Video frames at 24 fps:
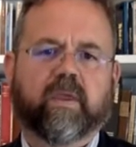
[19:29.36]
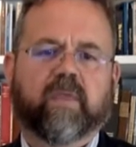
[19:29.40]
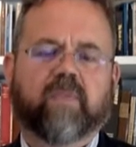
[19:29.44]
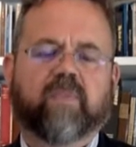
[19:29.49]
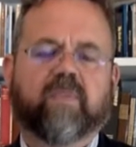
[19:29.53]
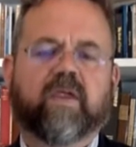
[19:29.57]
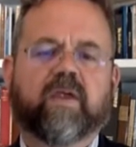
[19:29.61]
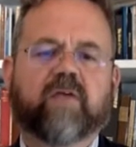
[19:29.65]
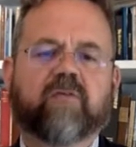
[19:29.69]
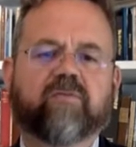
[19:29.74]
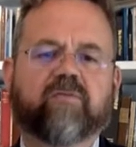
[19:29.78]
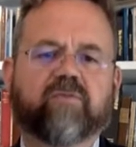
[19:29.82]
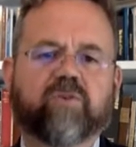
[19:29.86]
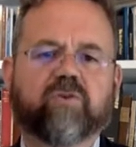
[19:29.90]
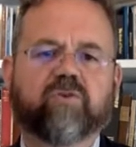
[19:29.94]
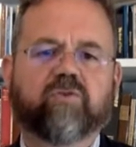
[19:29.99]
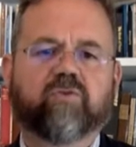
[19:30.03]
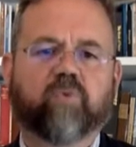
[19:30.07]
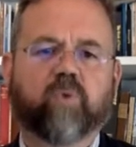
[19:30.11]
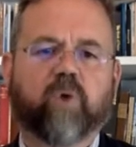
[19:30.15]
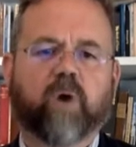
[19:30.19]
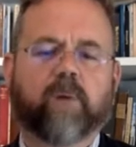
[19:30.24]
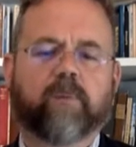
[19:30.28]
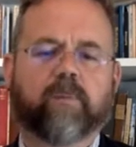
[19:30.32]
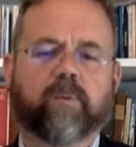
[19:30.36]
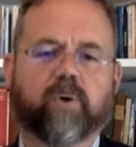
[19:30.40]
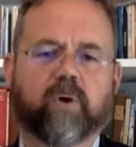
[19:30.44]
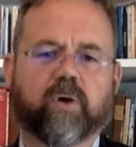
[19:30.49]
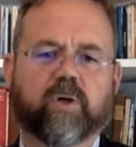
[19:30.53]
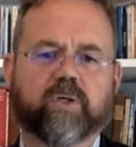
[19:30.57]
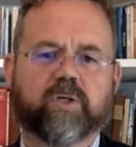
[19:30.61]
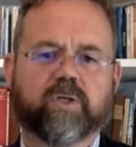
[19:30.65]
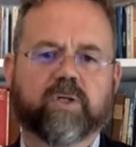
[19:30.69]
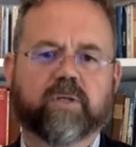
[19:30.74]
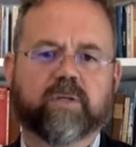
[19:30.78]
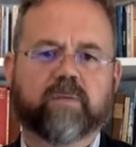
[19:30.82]
their view of what
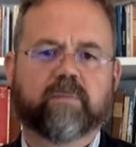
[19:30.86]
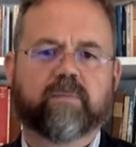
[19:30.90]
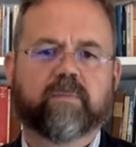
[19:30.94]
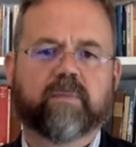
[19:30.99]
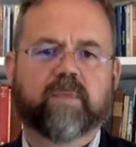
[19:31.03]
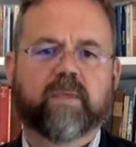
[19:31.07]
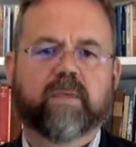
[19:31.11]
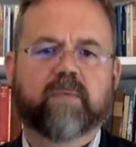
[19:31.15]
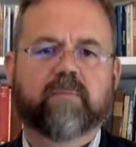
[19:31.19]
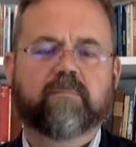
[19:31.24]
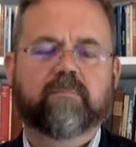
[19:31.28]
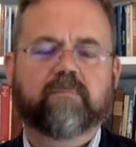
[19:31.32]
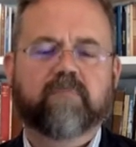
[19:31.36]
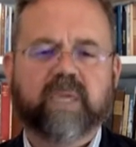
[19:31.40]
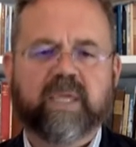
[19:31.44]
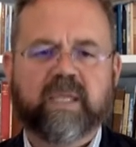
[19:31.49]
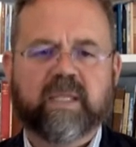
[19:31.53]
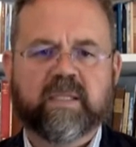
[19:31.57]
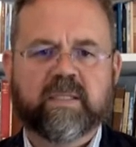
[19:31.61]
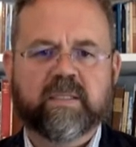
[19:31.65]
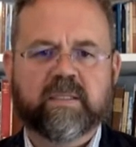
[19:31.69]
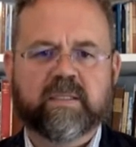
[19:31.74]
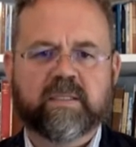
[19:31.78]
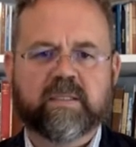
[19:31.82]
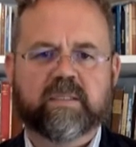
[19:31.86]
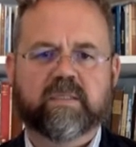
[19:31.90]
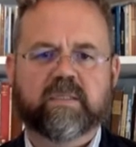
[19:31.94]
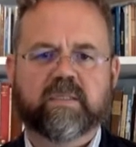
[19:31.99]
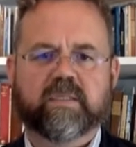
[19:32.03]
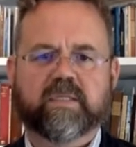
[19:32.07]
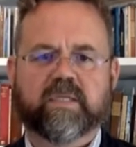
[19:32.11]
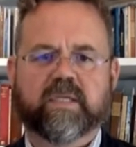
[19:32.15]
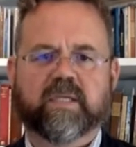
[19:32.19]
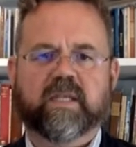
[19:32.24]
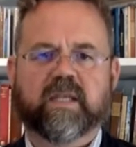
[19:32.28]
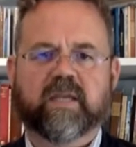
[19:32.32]
abortion means, the
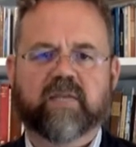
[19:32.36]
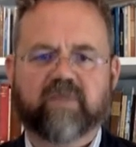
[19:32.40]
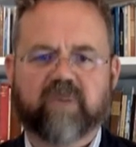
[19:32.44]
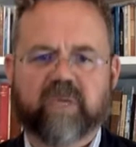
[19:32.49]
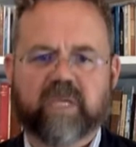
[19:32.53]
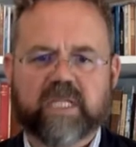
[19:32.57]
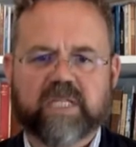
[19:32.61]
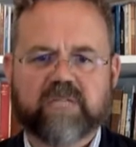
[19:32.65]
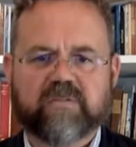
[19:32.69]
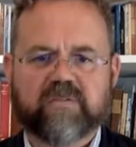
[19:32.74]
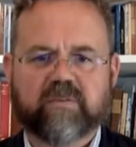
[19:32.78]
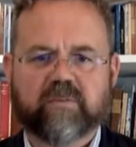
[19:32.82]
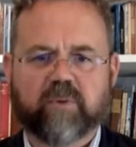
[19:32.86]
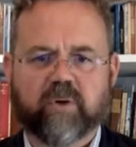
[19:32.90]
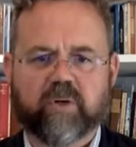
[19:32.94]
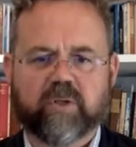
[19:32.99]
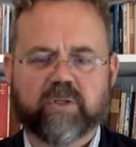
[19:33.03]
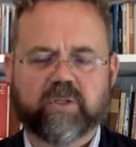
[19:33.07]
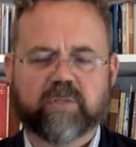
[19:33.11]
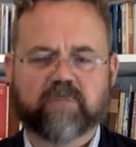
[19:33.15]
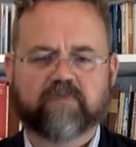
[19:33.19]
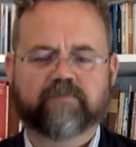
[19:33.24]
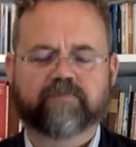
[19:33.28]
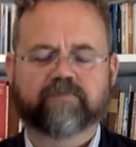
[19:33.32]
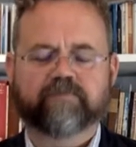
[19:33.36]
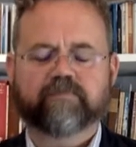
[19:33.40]
significance of abortion.